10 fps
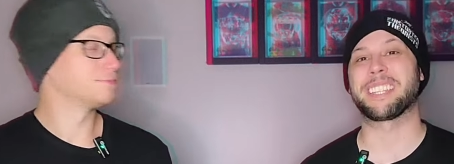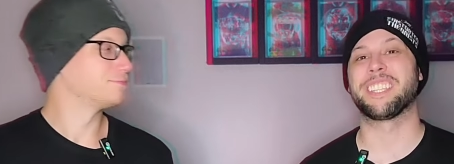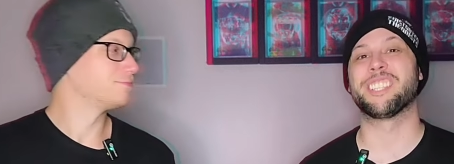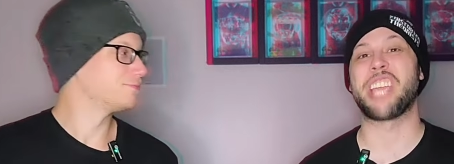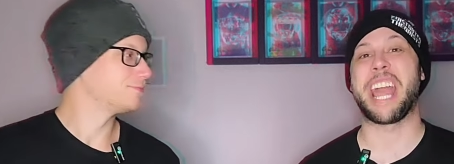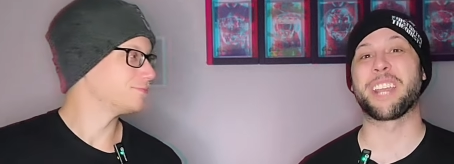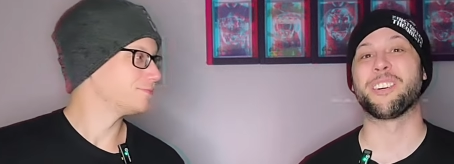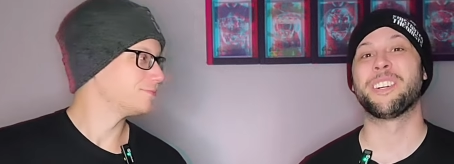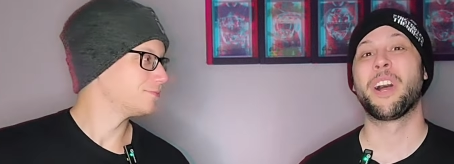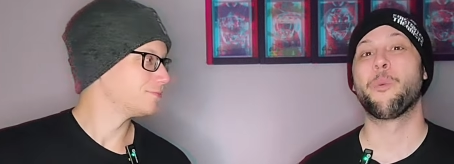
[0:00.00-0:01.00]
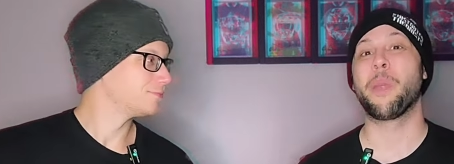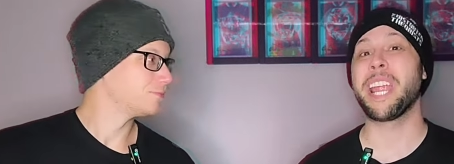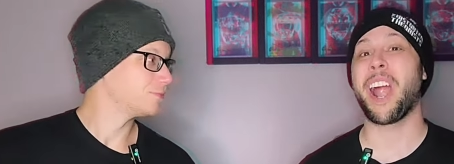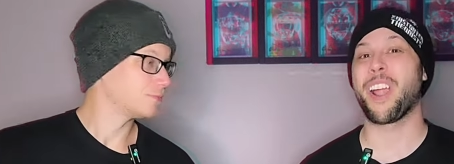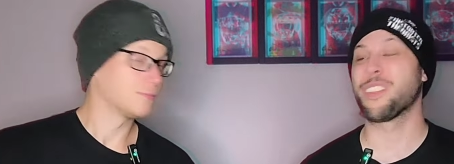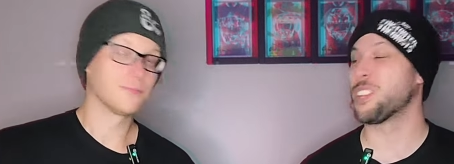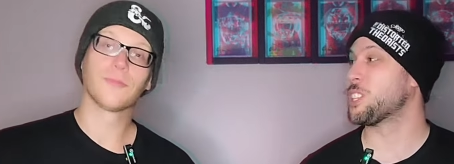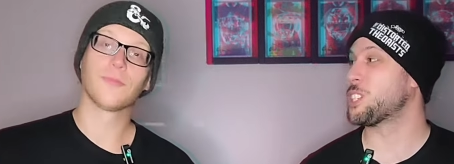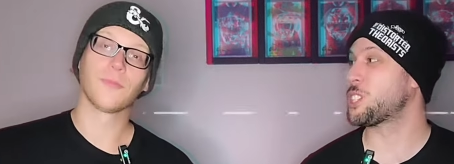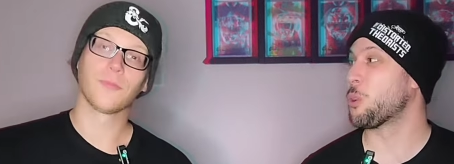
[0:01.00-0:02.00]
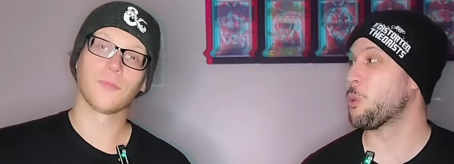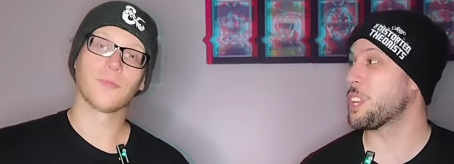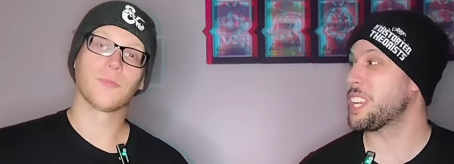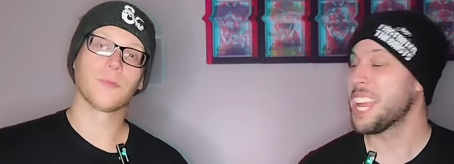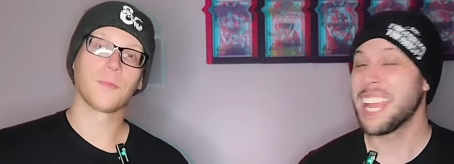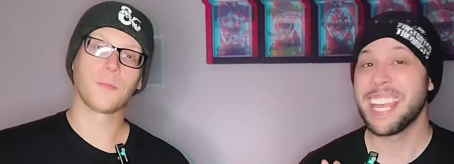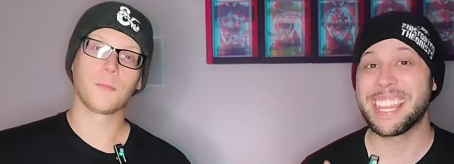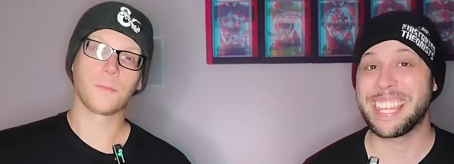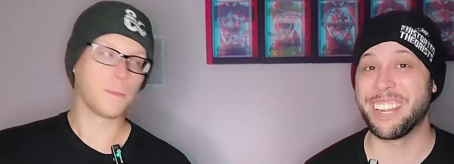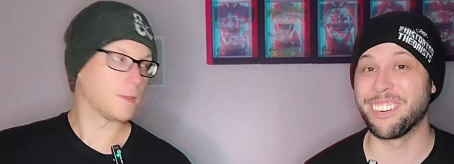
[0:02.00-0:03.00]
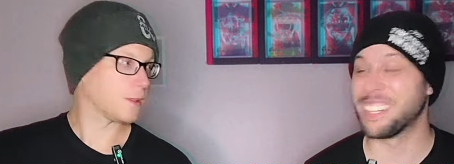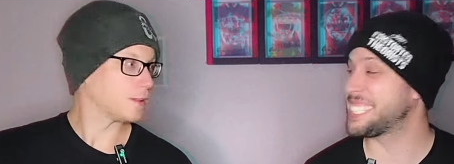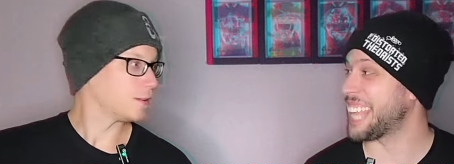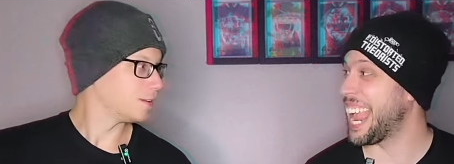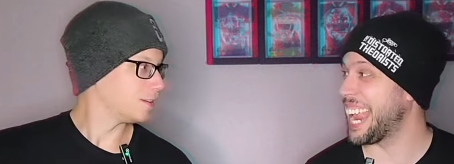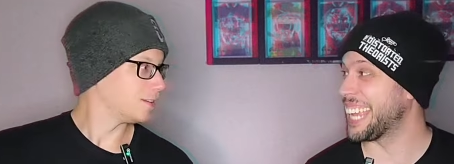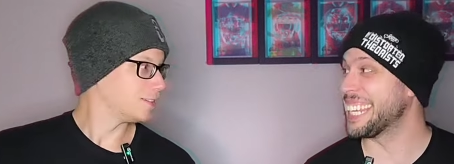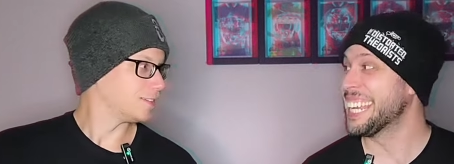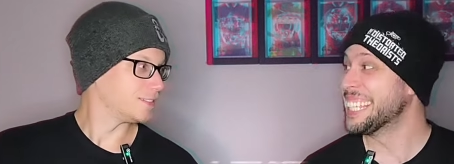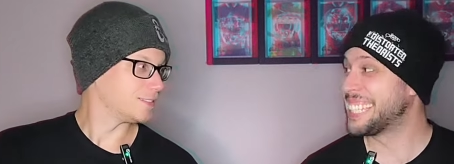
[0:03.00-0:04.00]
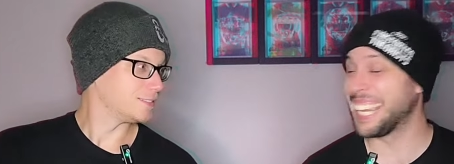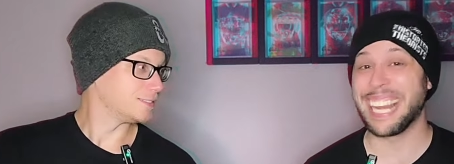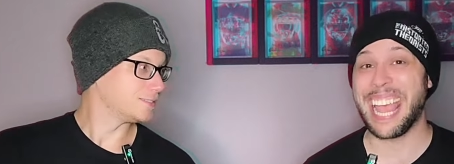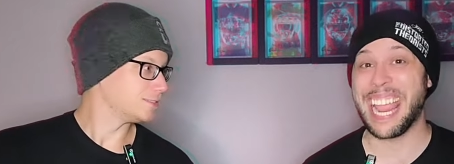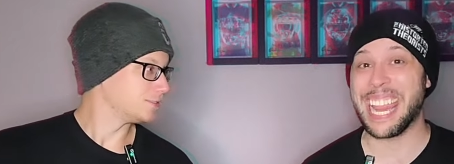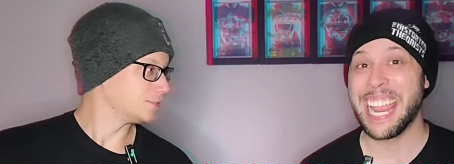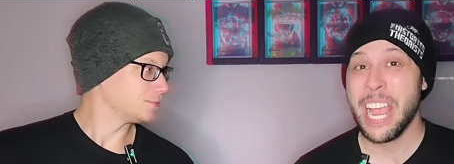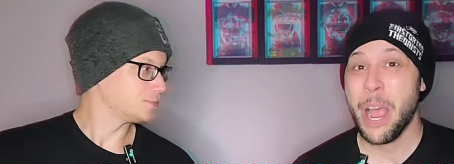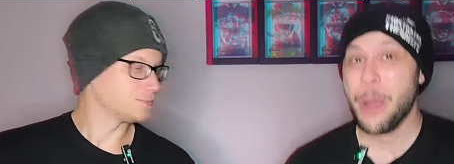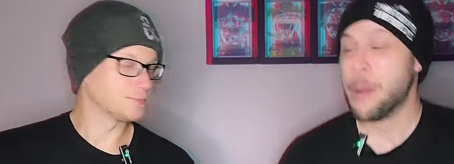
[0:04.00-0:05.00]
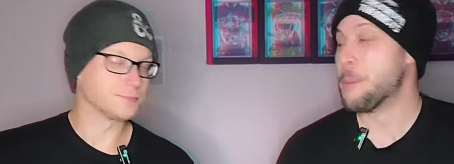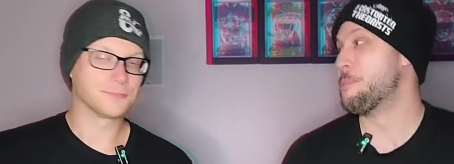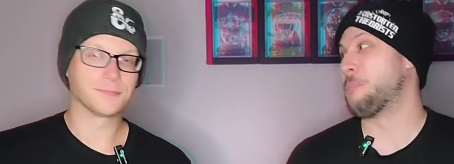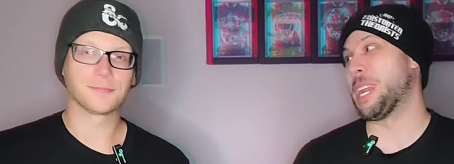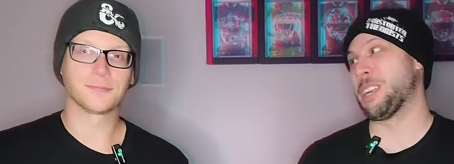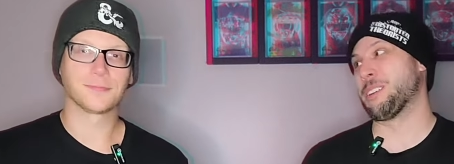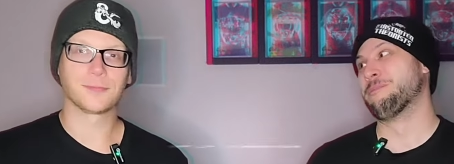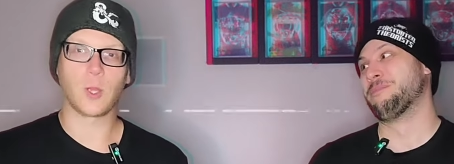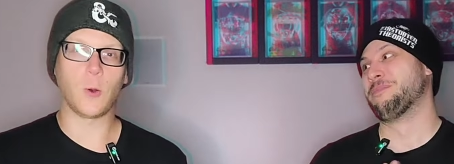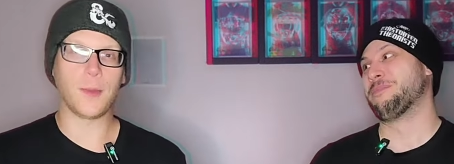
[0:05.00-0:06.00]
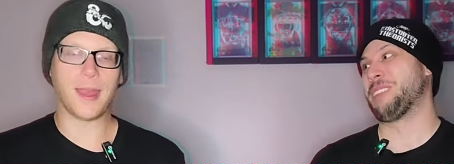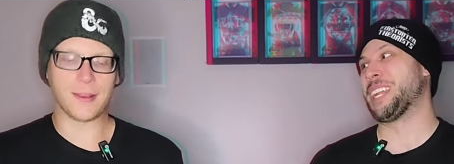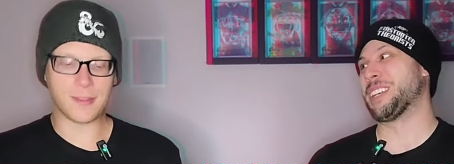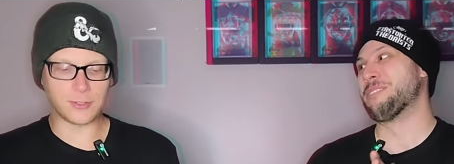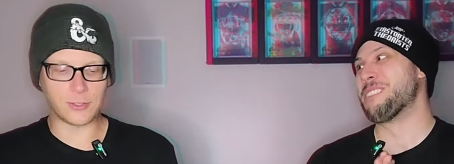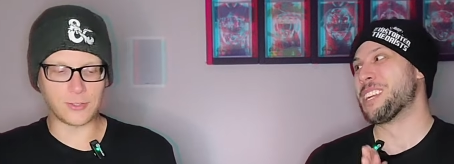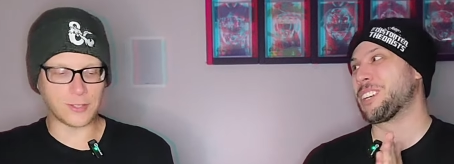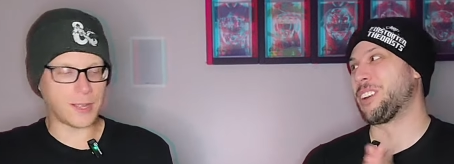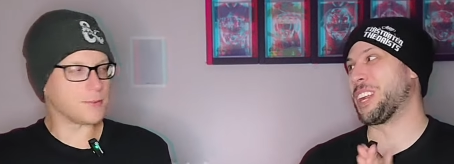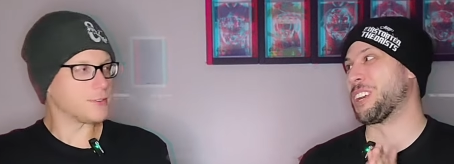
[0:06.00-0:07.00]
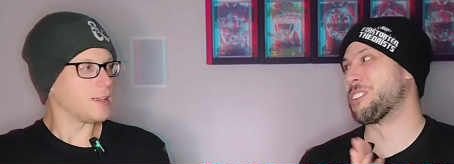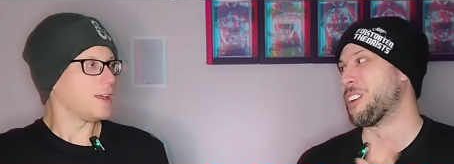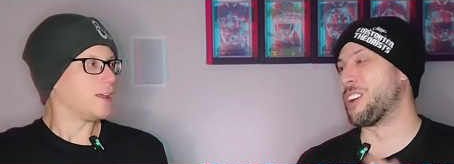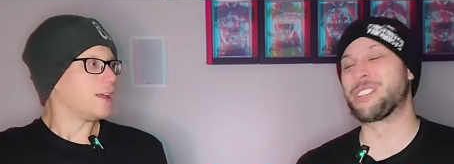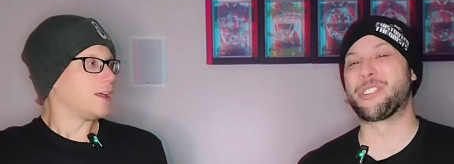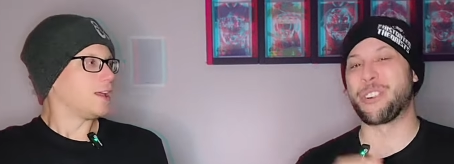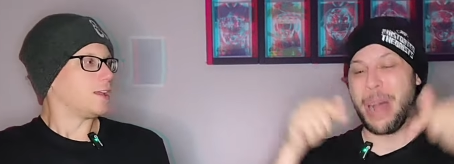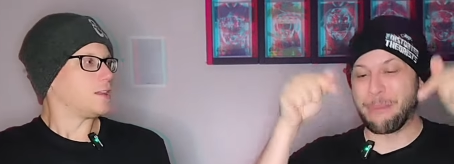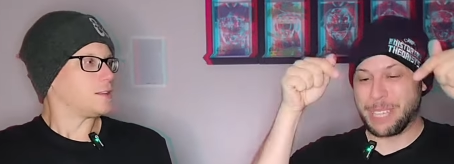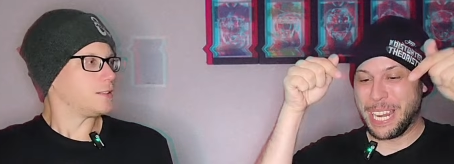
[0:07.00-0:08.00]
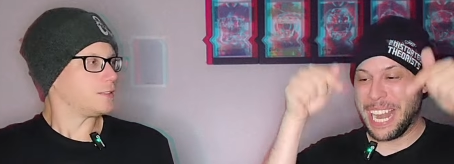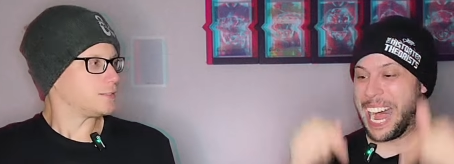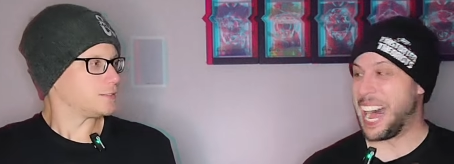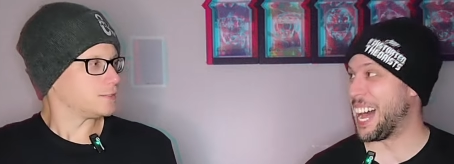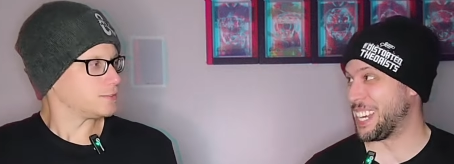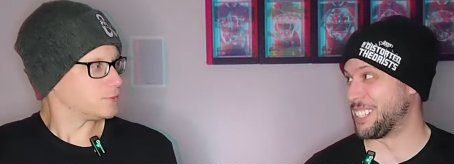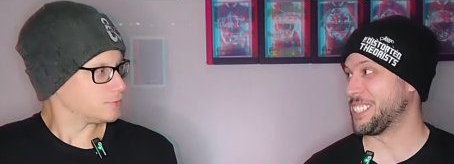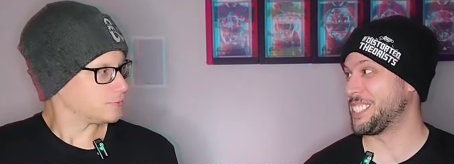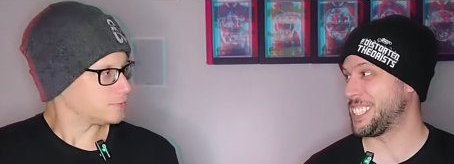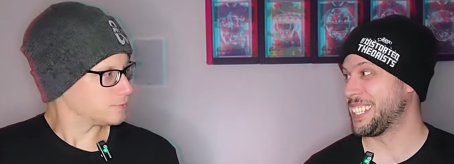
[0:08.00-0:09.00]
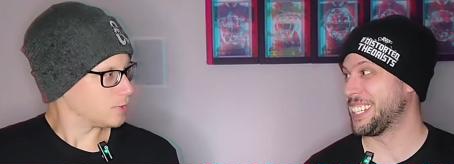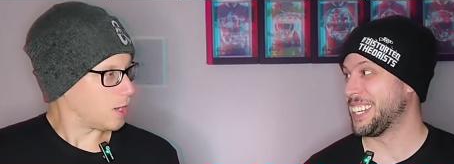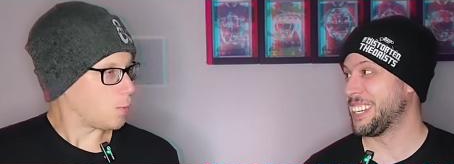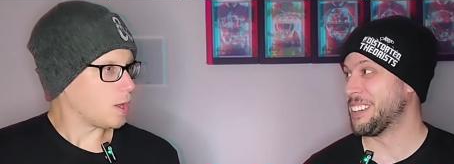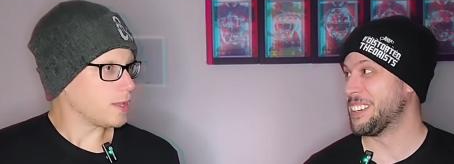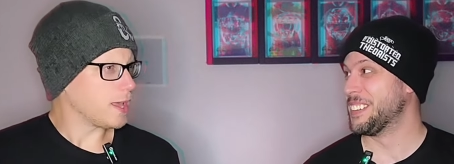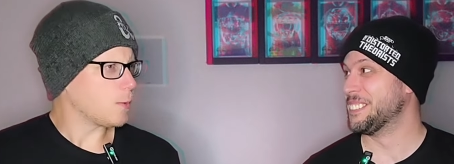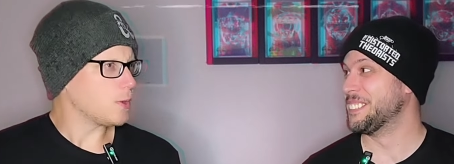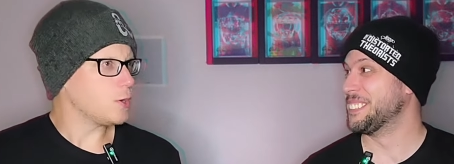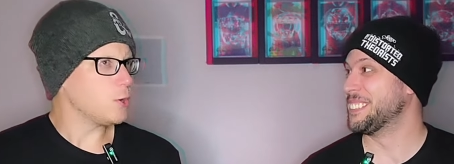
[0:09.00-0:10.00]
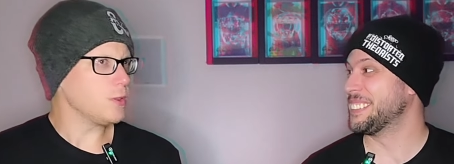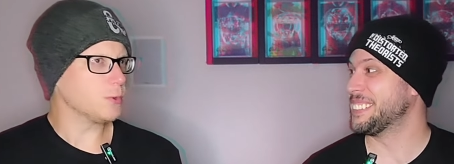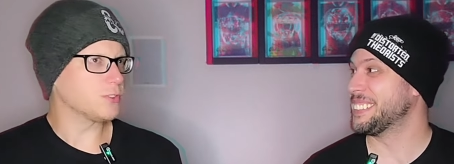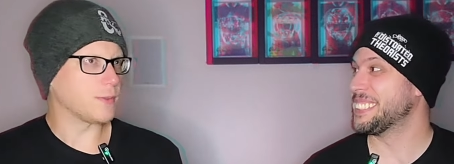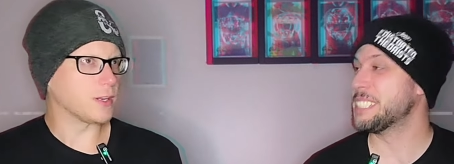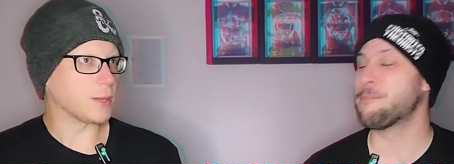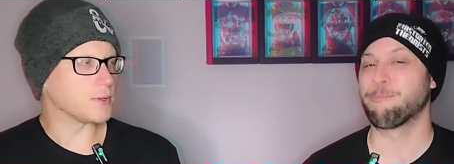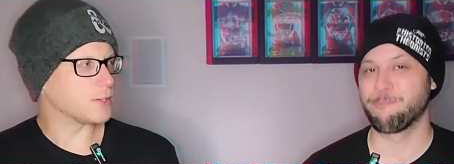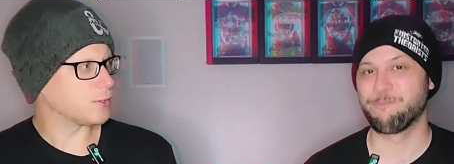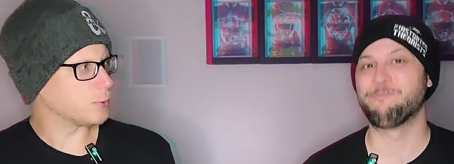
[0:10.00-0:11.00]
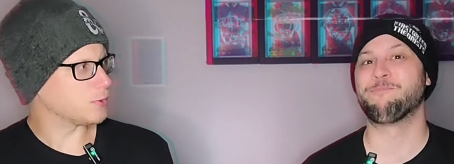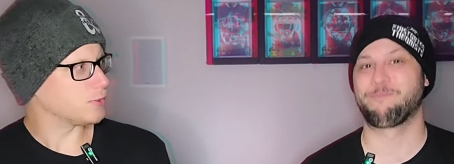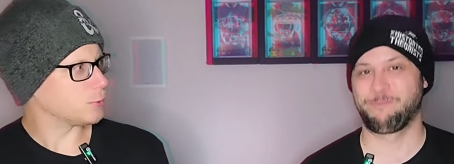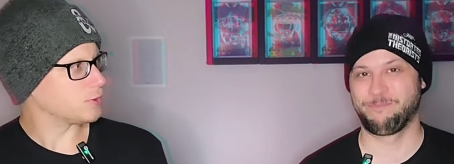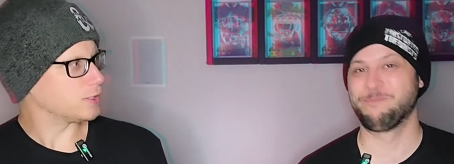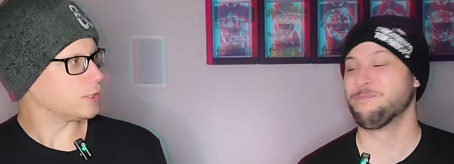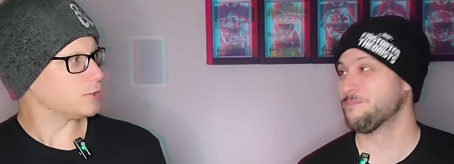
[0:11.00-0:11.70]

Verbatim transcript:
Speaker 1: to the channel. We are the Distorted Theorists, and today, Peter. Oh
Speaker 2: man, Peter, this is Critical Role dropped it on us. Well, yeah, we knew there was something coming because there was a little